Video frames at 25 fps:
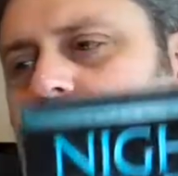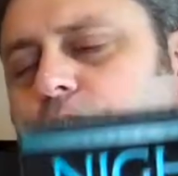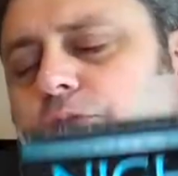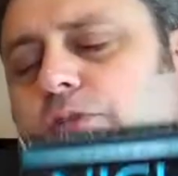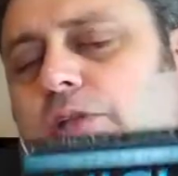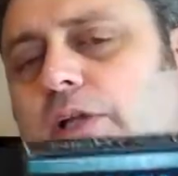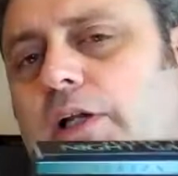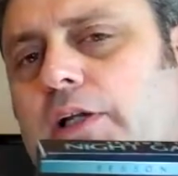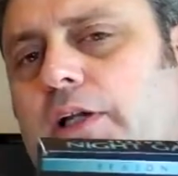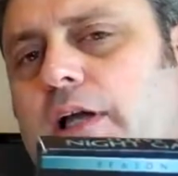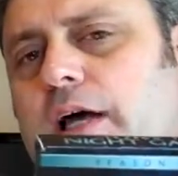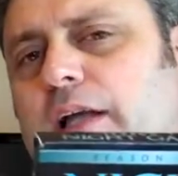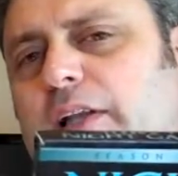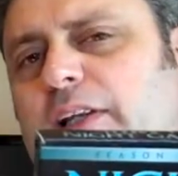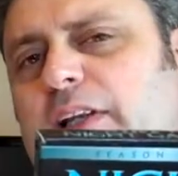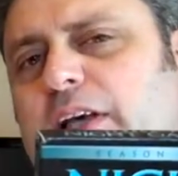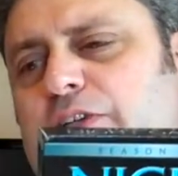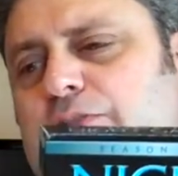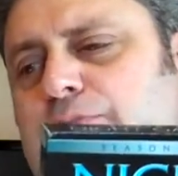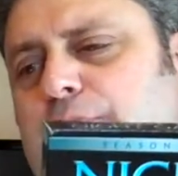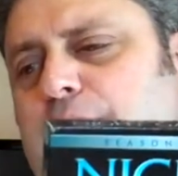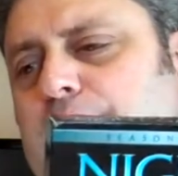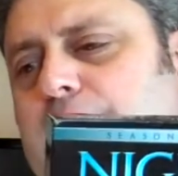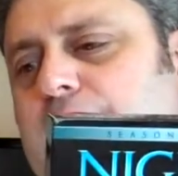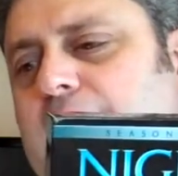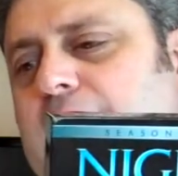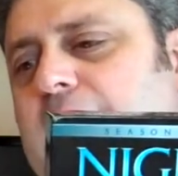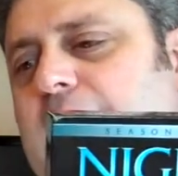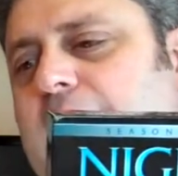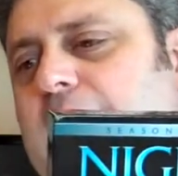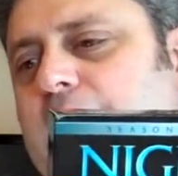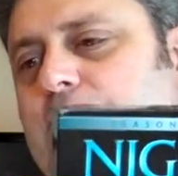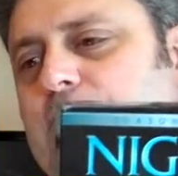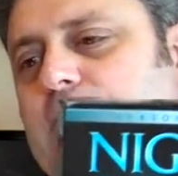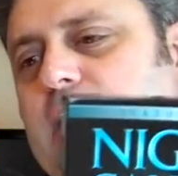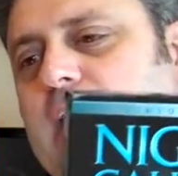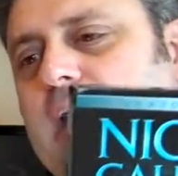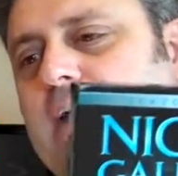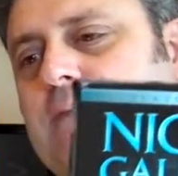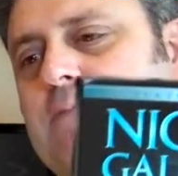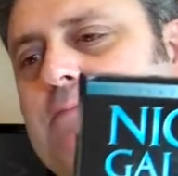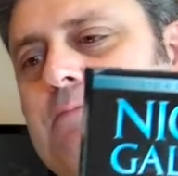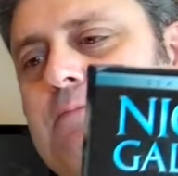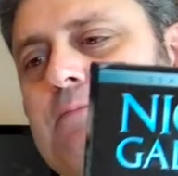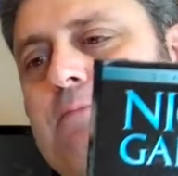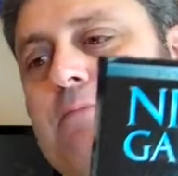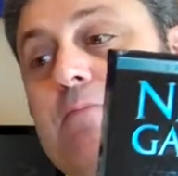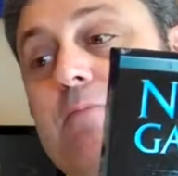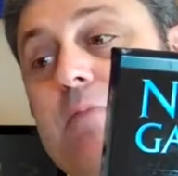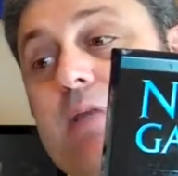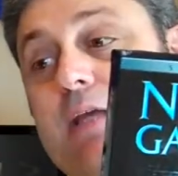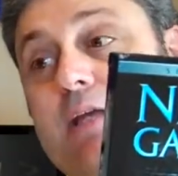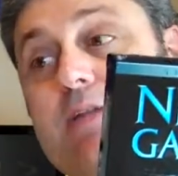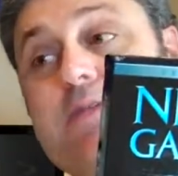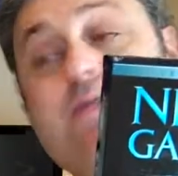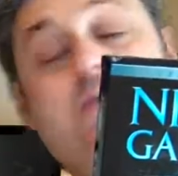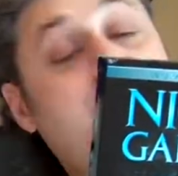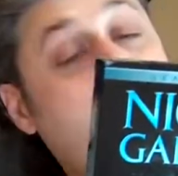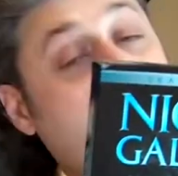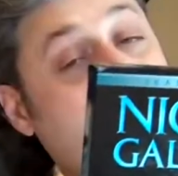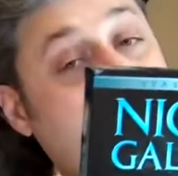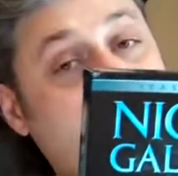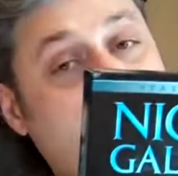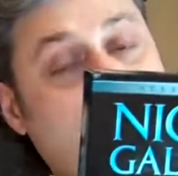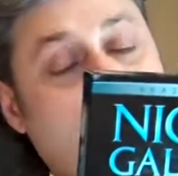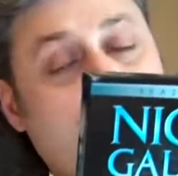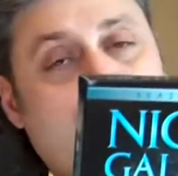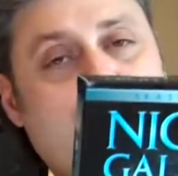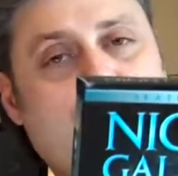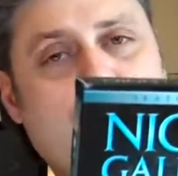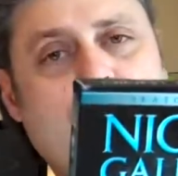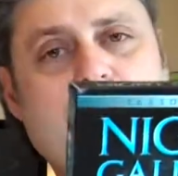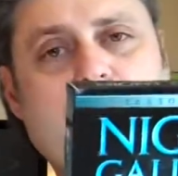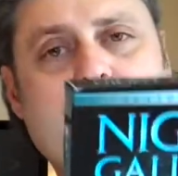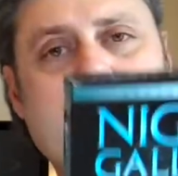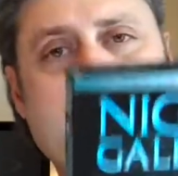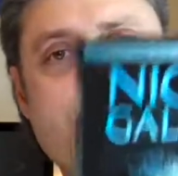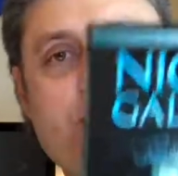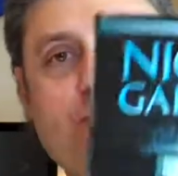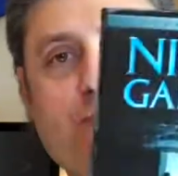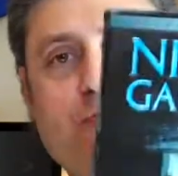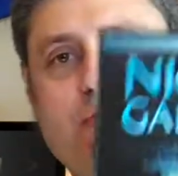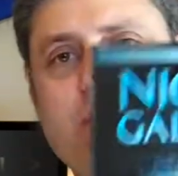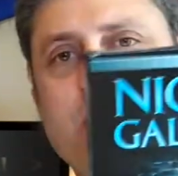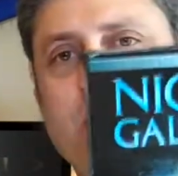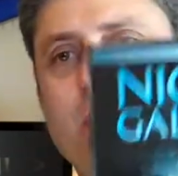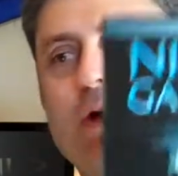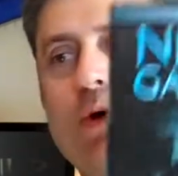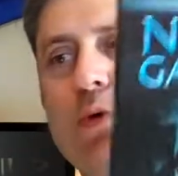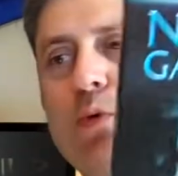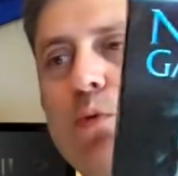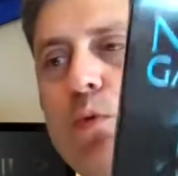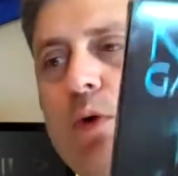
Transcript: there's a lot less, maybe half that, in Season three, but still a